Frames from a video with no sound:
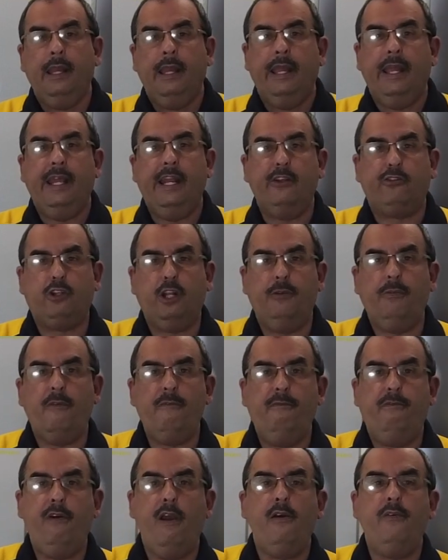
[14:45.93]
It is going to be
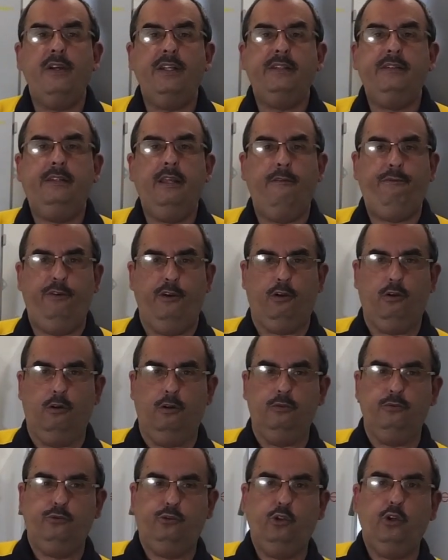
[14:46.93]
very
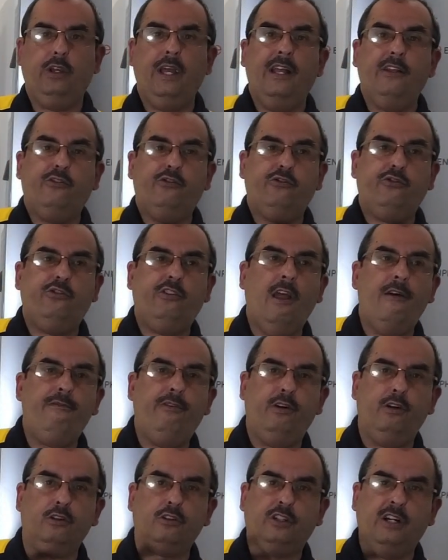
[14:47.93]
difficult to get
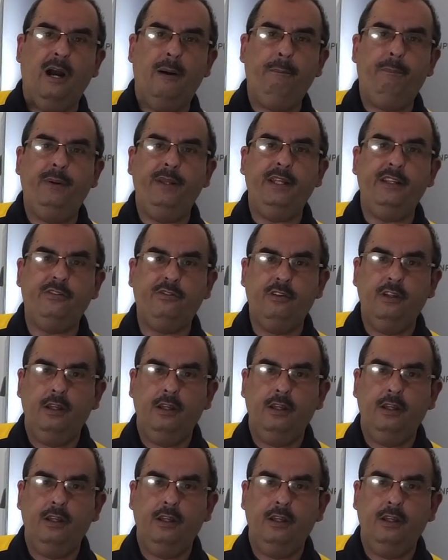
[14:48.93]
several companies